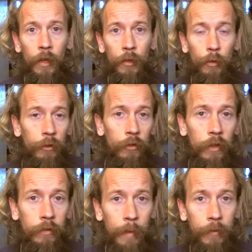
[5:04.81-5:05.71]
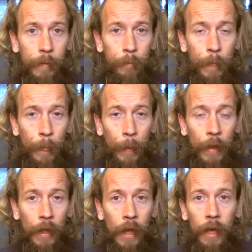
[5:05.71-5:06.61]
You would just accept it.
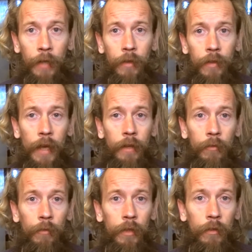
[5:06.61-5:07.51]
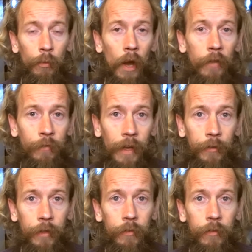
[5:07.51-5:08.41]
And that's what I've
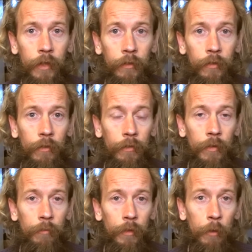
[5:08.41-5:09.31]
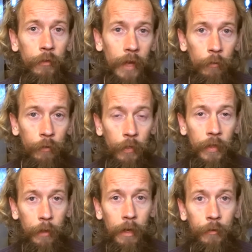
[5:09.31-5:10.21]
found is the most helpful
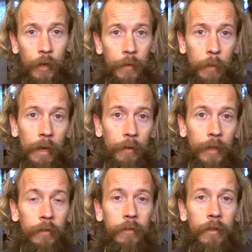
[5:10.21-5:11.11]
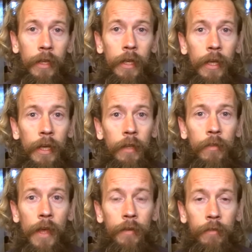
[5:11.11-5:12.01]
thing about knowing about this, is
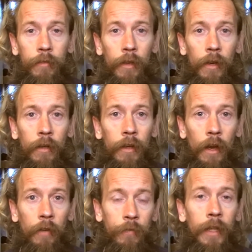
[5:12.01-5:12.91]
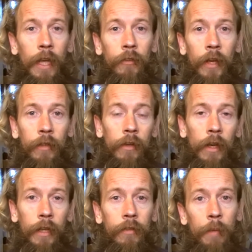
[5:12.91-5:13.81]
then I feel that change,
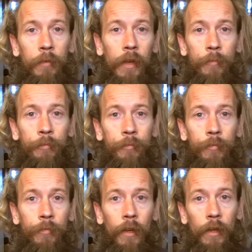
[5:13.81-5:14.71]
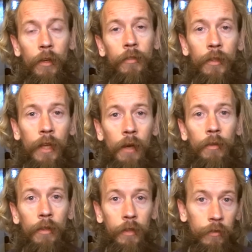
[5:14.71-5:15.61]
I accept it, I know it's going to how
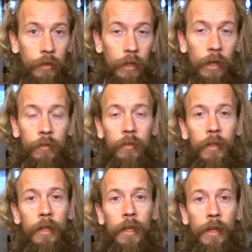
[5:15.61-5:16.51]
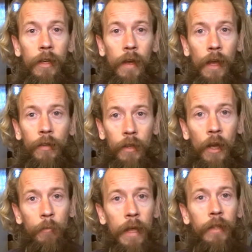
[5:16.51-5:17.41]
long it's going to last, and I
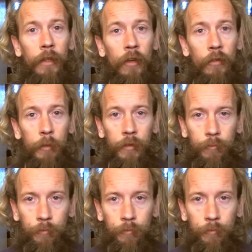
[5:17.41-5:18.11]
kind of make the adjustment.